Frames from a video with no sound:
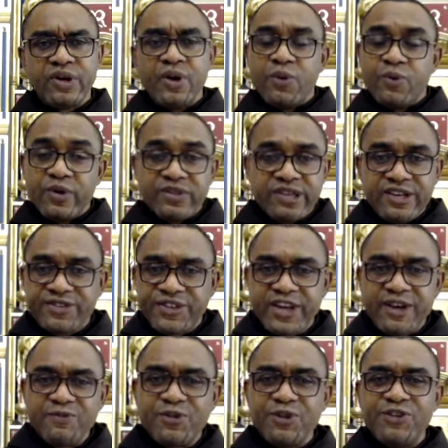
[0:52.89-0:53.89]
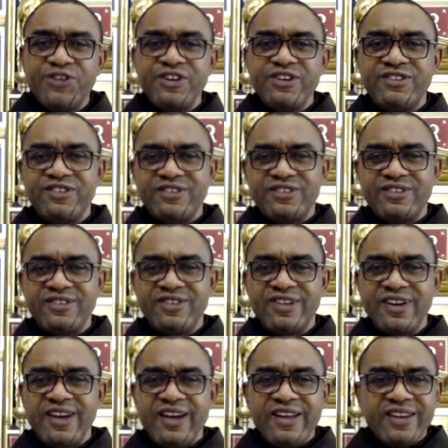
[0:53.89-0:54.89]
When these came to Jesus,
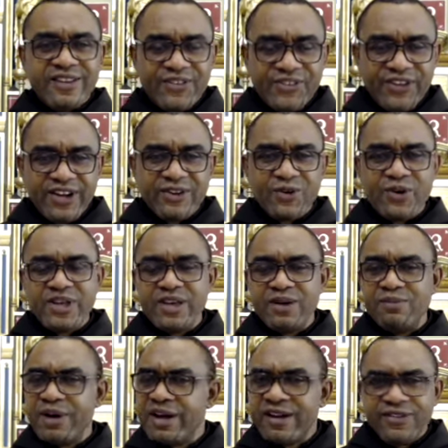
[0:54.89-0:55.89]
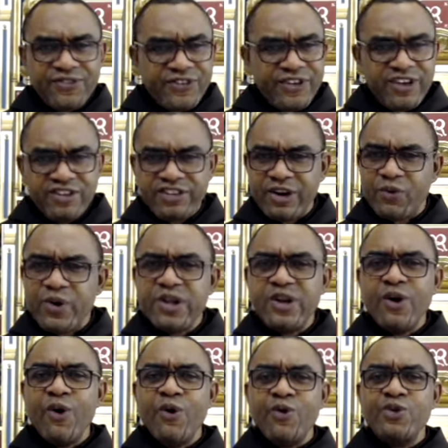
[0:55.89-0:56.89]
they said to him, "Teacher, we
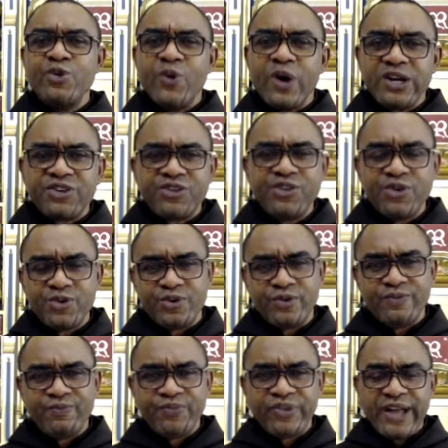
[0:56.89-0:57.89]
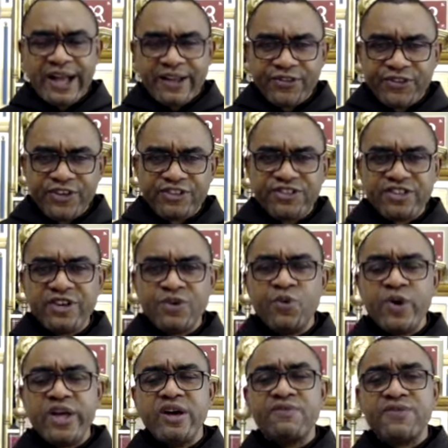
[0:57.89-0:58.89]
know you are true and teach the
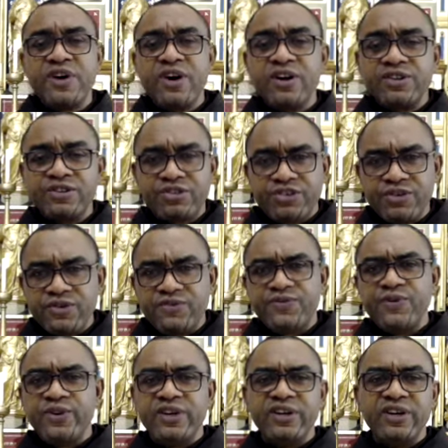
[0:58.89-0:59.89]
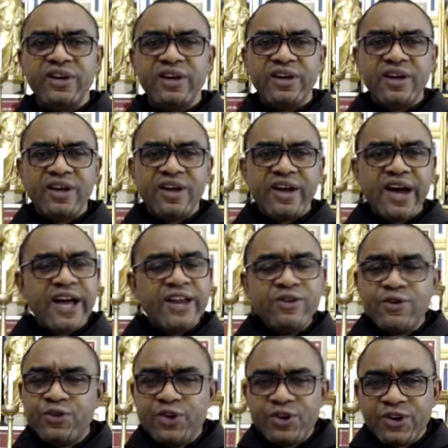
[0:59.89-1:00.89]
way of God truthfully, and you
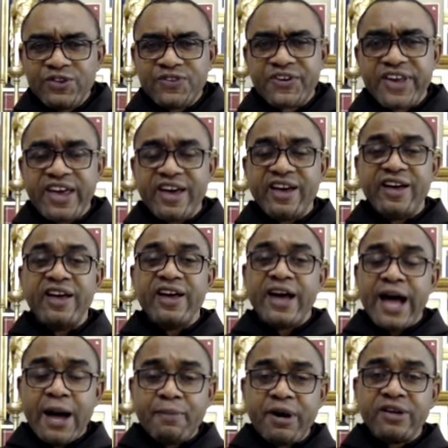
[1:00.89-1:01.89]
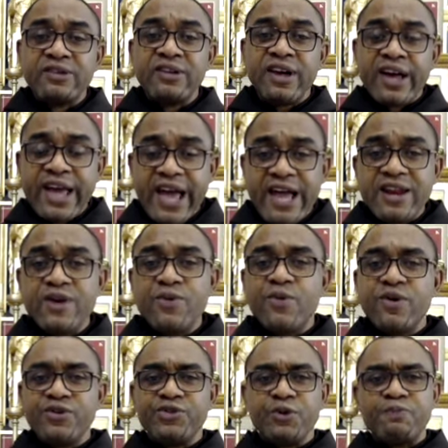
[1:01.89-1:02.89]
do not care about
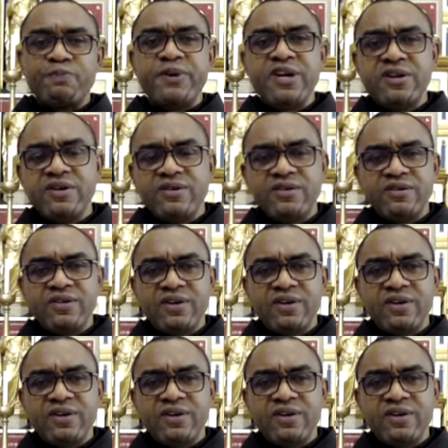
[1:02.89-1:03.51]
anyone's opinion,